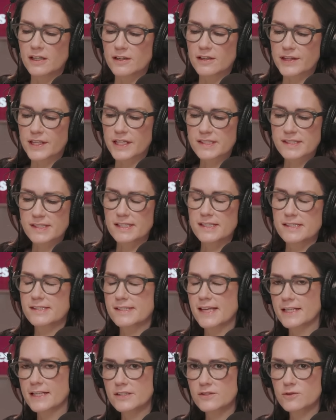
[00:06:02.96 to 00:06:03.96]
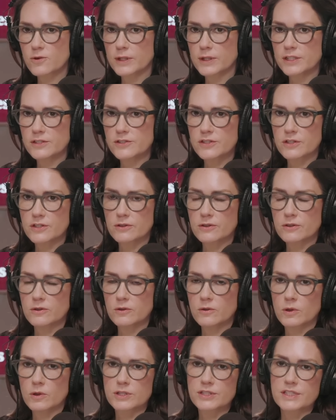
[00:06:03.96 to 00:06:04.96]
things that he said he's going to do
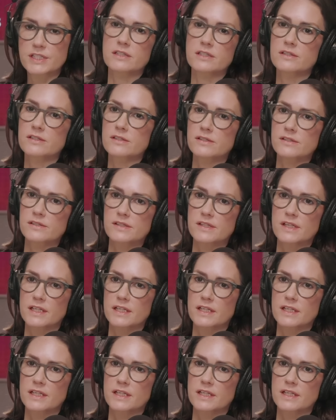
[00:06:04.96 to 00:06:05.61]
or deals